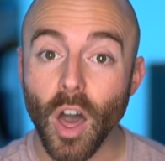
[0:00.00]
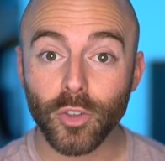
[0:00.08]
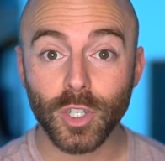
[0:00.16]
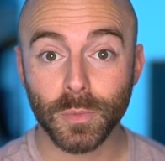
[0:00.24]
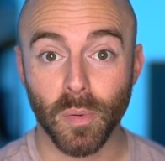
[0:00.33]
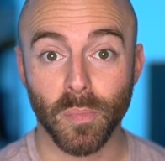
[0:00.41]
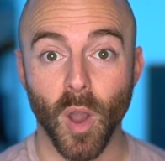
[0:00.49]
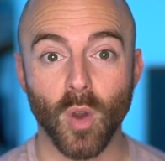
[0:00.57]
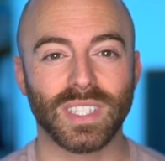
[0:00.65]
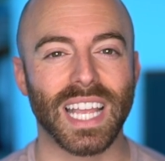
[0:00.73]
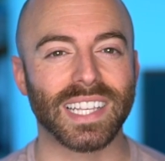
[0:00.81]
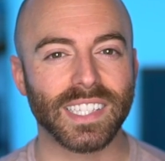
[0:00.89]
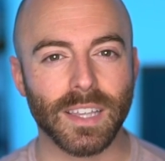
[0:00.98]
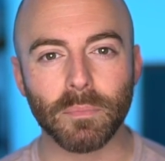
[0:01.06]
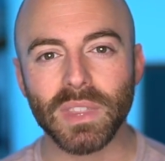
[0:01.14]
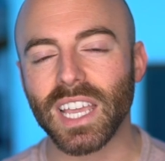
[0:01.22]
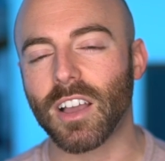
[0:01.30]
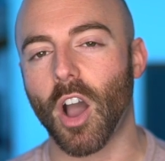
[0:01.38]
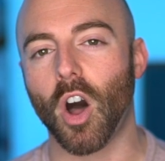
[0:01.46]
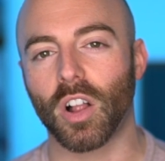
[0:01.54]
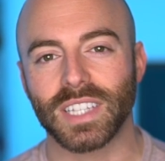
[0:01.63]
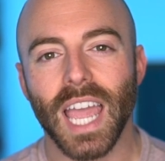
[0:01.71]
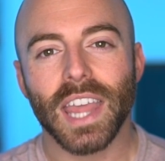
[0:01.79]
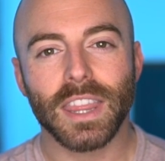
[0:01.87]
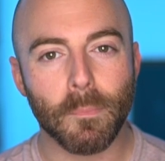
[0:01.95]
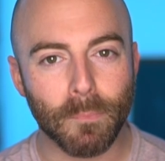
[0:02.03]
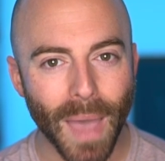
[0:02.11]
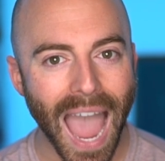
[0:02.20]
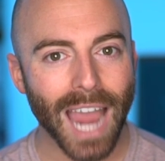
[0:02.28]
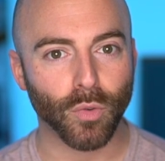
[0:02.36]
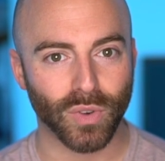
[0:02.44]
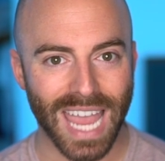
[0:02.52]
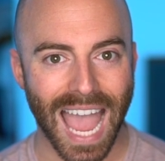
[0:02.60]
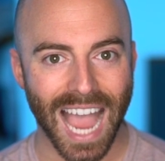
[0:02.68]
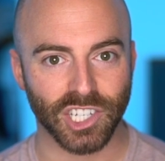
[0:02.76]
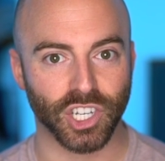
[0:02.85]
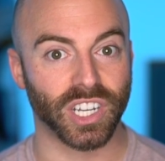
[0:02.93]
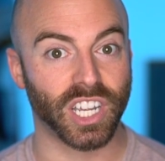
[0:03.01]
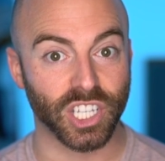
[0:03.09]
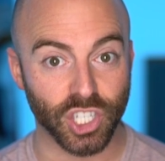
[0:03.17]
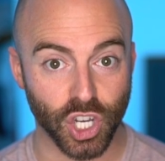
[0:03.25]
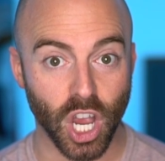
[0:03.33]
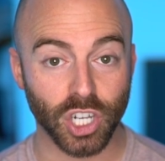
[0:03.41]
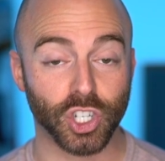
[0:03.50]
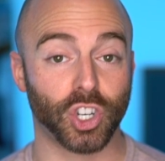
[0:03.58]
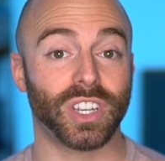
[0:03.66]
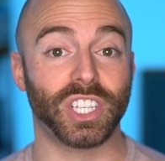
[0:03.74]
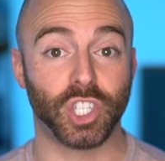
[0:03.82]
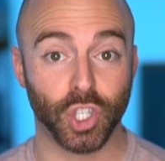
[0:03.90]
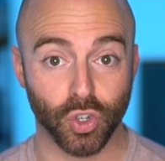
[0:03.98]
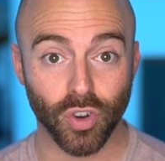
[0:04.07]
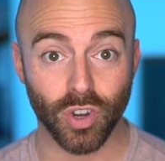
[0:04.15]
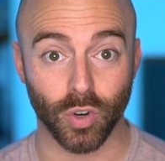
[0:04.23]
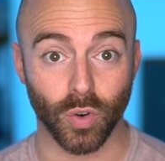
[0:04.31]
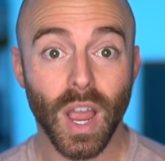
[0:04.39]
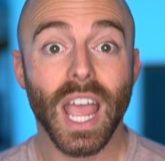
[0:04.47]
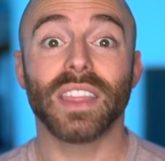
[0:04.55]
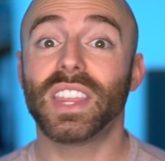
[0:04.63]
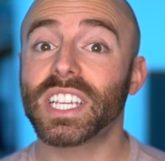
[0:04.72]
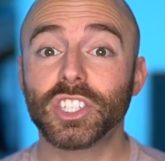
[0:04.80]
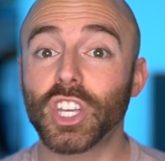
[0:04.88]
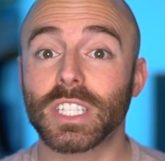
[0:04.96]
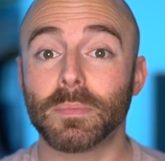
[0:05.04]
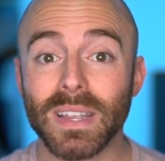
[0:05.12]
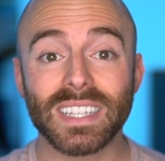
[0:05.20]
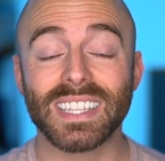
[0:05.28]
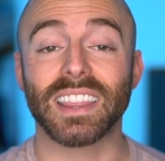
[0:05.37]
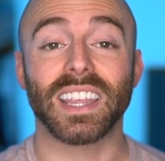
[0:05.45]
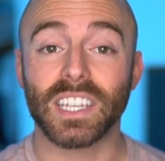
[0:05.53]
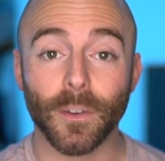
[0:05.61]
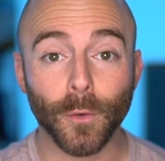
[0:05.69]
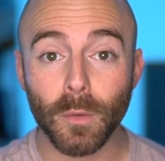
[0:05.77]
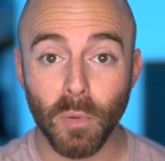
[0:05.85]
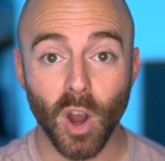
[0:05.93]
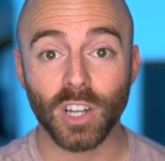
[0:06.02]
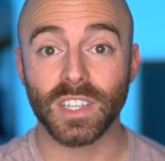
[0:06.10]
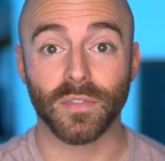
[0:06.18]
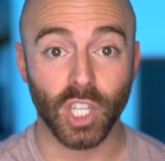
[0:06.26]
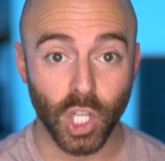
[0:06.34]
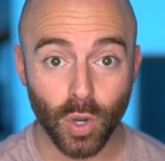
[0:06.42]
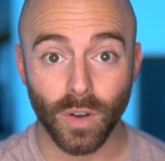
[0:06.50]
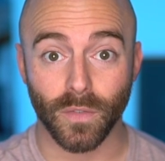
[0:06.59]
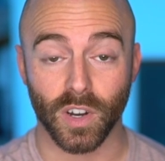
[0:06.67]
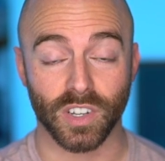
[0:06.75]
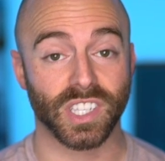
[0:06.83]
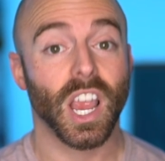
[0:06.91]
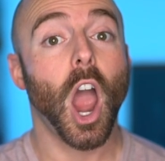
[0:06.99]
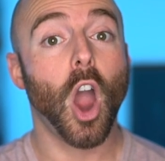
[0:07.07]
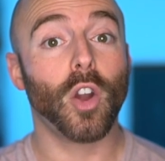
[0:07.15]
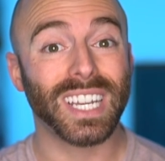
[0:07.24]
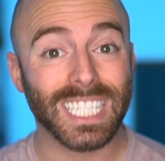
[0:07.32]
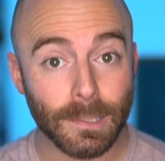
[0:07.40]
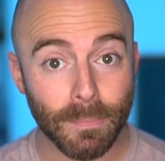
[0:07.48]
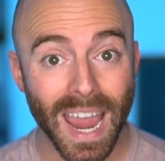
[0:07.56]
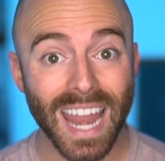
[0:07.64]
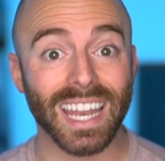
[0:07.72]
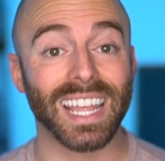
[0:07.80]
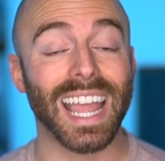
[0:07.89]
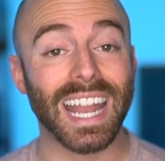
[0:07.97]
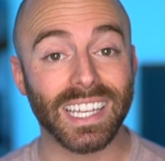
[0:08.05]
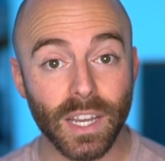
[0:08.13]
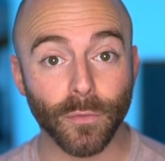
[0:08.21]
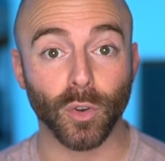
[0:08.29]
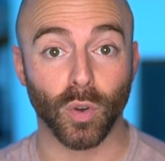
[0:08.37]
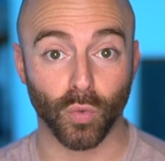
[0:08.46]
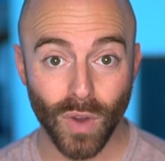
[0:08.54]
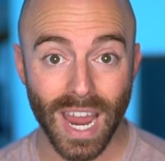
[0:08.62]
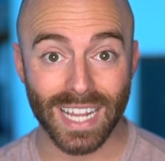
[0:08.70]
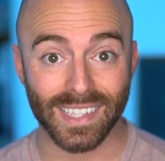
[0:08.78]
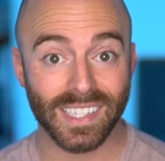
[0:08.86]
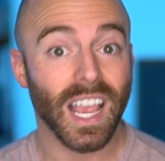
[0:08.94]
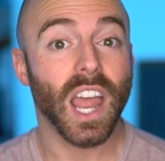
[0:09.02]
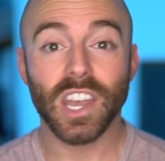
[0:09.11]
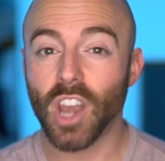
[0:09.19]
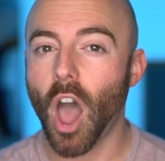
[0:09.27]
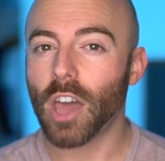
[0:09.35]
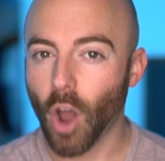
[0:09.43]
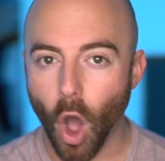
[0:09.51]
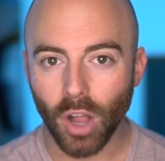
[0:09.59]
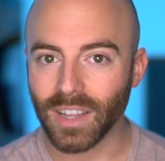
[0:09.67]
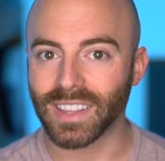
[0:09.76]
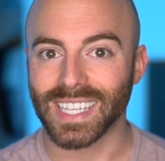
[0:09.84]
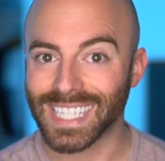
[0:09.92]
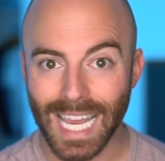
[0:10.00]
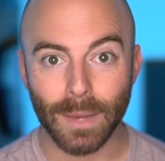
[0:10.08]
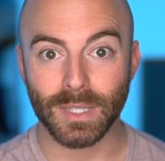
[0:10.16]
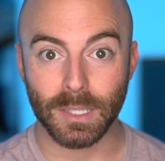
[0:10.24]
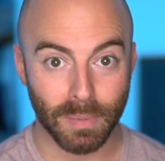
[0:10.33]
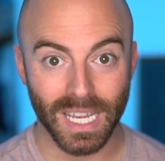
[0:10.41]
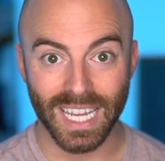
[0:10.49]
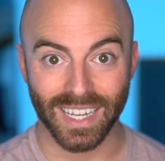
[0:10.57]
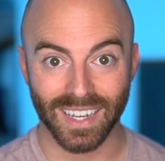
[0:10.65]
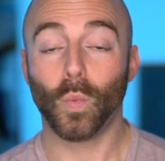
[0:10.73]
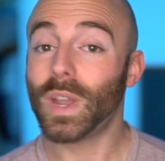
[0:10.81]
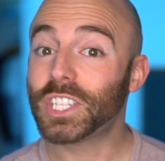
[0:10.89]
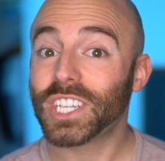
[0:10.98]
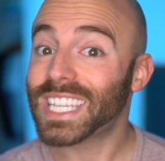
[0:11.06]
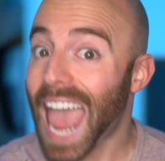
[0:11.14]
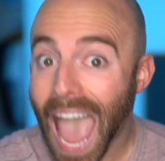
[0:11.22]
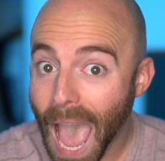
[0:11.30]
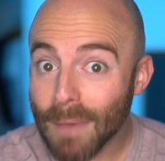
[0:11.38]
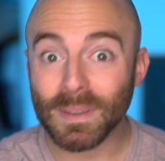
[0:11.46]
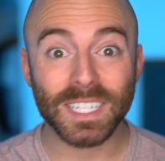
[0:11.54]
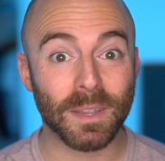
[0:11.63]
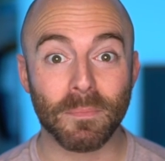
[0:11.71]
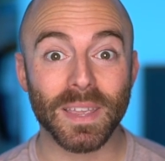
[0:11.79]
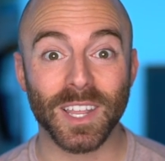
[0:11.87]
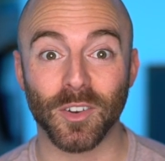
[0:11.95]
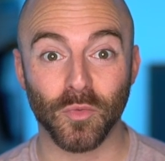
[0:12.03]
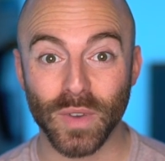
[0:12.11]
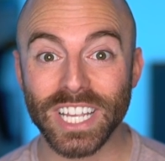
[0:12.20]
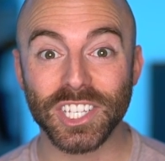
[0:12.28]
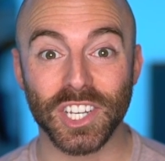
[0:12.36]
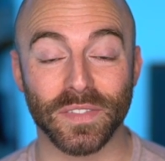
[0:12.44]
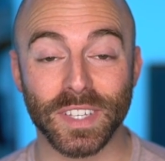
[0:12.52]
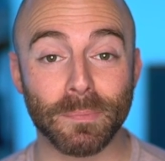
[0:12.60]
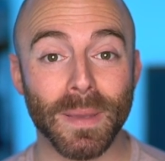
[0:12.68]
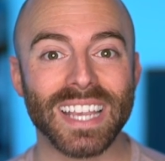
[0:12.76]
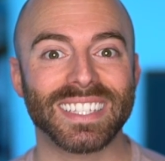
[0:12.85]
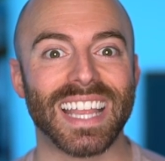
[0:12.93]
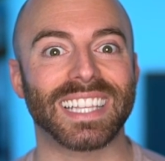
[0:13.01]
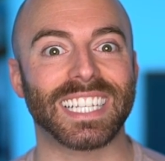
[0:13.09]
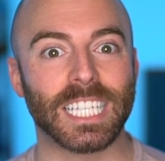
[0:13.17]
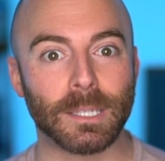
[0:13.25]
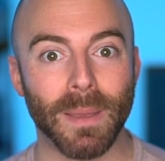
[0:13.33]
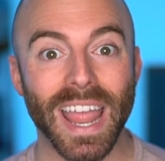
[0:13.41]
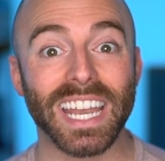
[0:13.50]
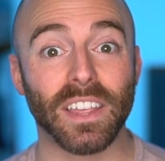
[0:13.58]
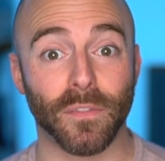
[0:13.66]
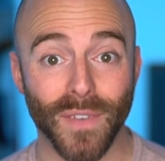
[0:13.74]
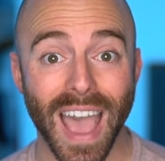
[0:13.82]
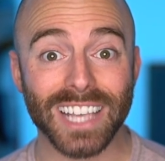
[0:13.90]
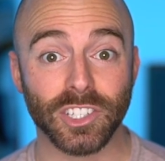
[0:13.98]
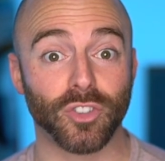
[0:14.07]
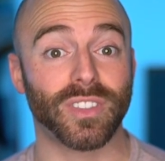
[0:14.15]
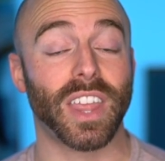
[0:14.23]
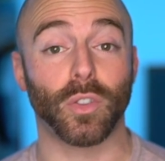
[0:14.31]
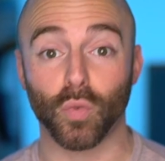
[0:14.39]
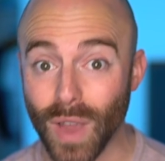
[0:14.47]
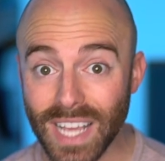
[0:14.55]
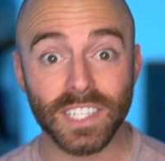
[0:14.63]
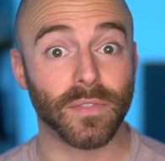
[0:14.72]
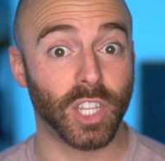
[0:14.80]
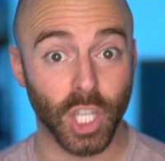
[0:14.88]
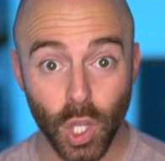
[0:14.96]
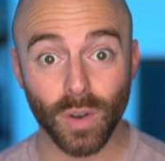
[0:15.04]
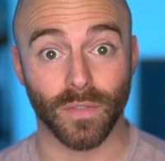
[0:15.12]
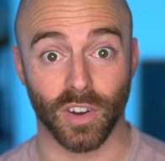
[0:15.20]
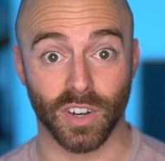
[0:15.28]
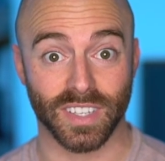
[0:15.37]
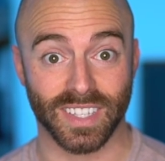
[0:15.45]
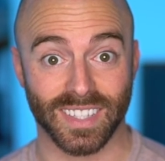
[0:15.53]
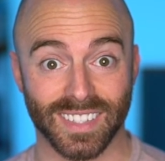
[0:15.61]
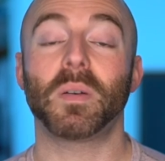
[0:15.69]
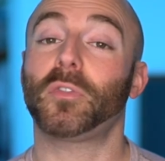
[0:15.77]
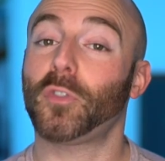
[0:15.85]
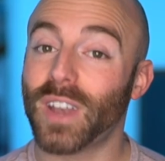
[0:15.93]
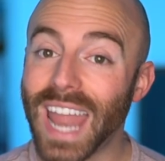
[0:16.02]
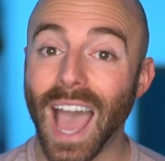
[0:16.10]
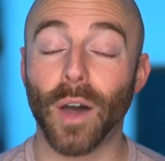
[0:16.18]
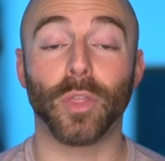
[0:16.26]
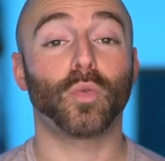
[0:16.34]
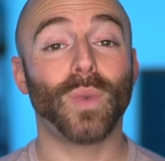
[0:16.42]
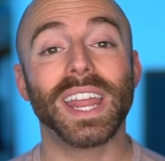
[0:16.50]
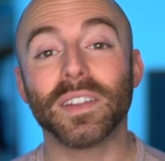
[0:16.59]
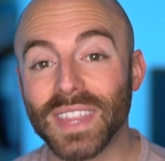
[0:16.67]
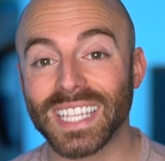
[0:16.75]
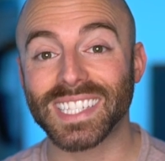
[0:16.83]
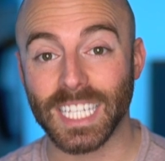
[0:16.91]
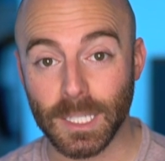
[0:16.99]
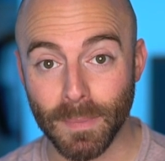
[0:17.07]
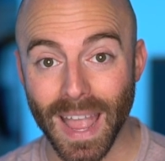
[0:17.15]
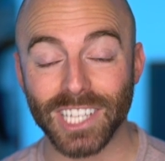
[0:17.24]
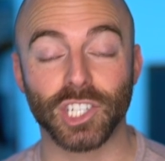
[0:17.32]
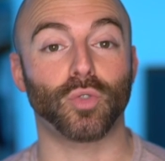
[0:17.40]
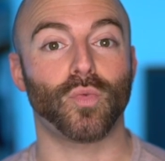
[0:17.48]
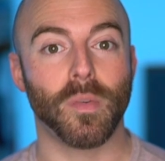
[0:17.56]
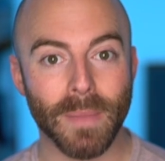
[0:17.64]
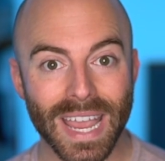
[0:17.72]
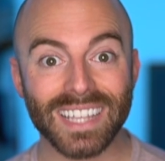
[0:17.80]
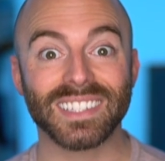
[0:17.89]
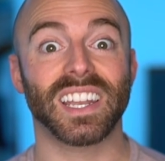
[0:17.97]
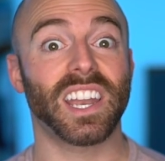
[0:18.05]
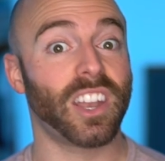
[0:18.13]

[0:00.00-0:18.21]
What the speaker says: others propose that something called the back reaction conjecture is true. This just means that the different parts of the universe are expanding at different rates, not all at the same speed. We just happen to be in a region of space that's expanding faster than the rest of the universe. But for now, the rate of this expansion remains an